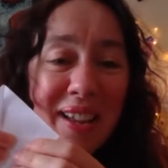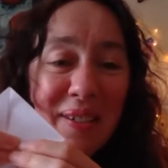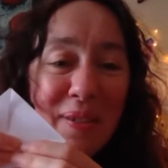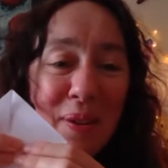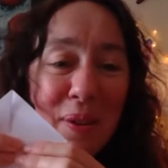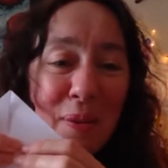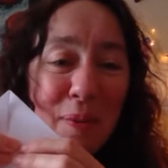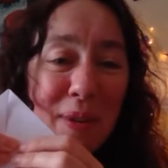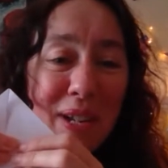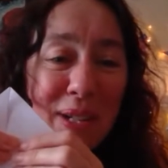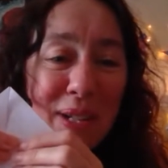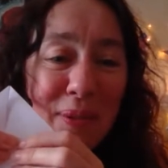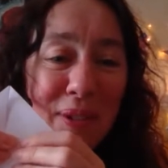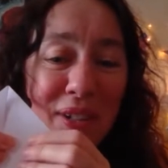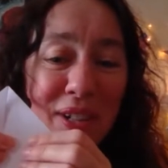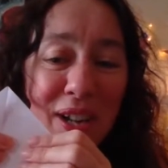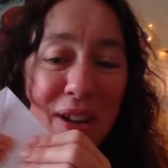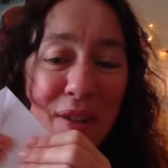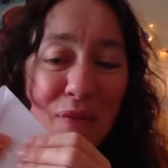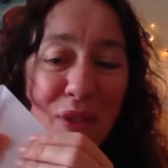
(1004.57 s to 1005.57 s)
We're almost
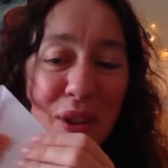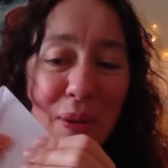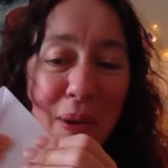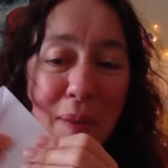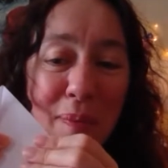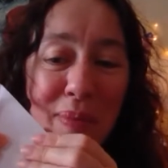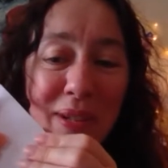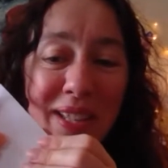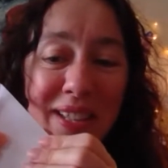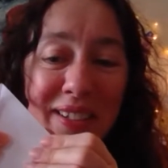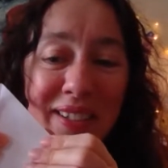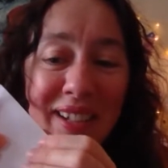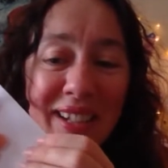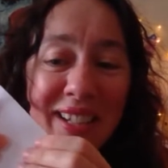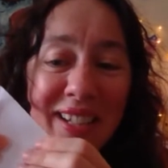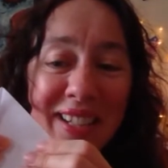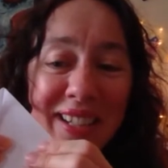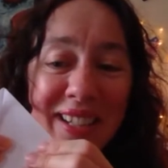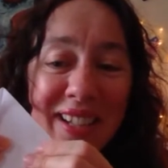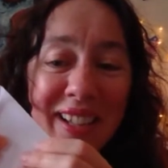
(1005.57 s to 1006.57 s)
watching a few
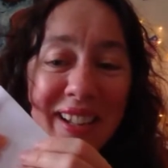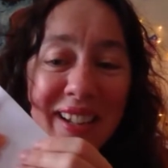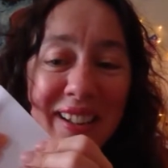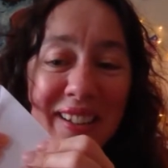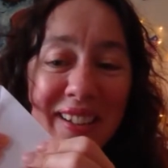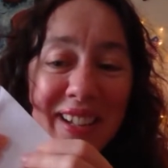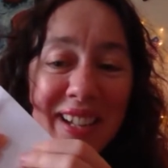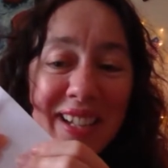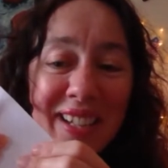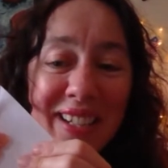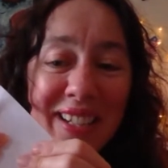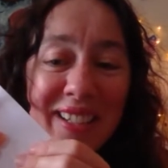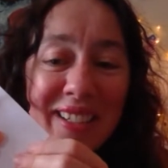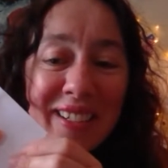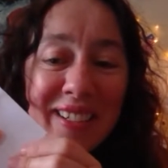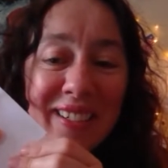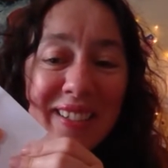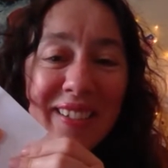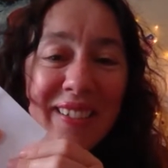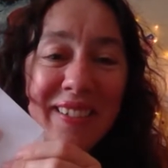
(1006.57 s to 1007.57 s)
episodes a night.
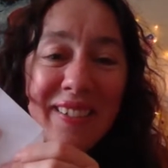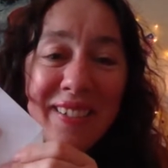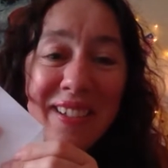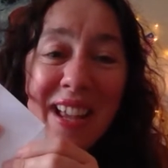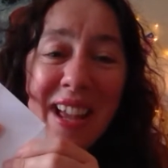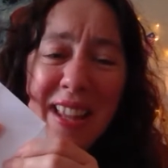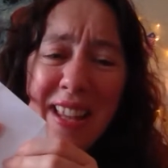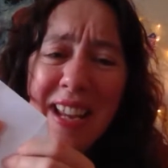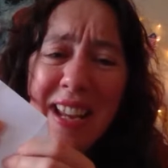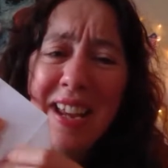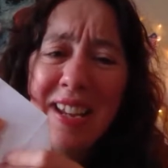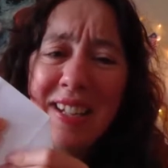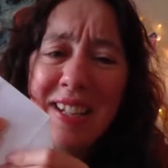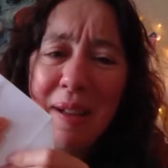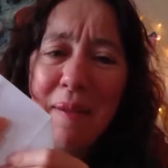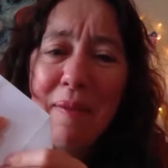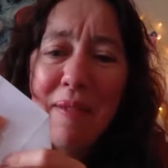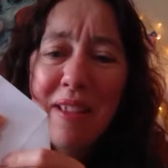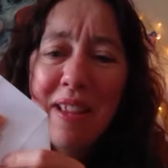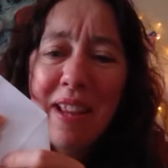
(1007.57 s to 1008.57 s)
Oh yeah, the kids
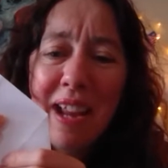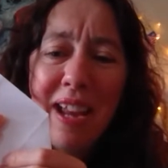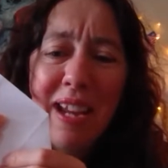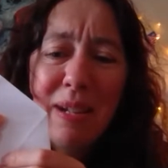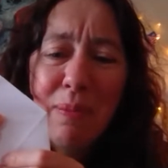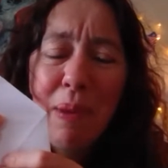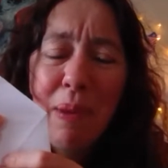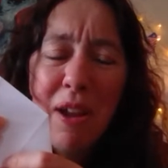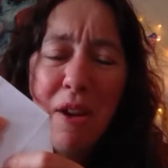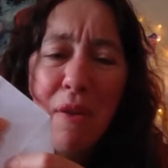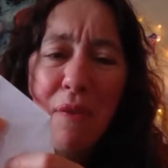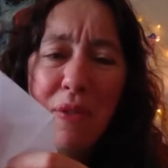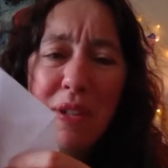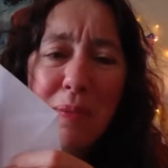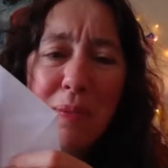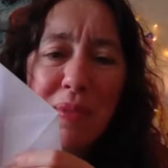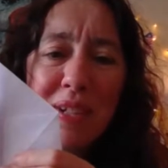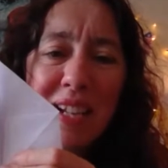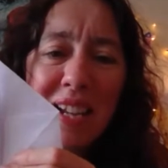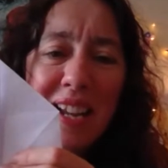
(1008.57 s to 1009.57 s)
the kids Bake Off
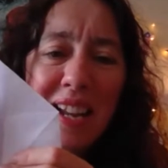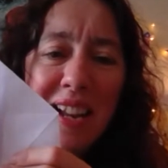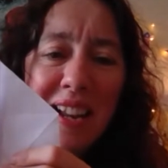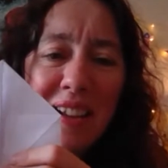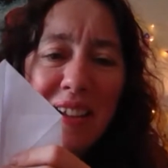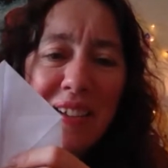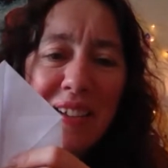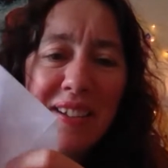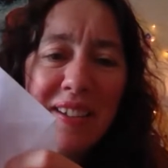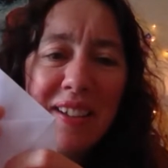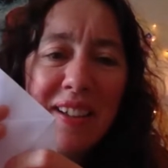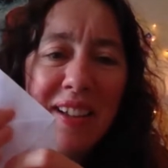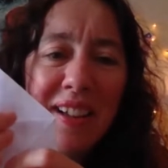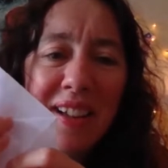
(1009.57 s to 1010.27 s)
is particularly good.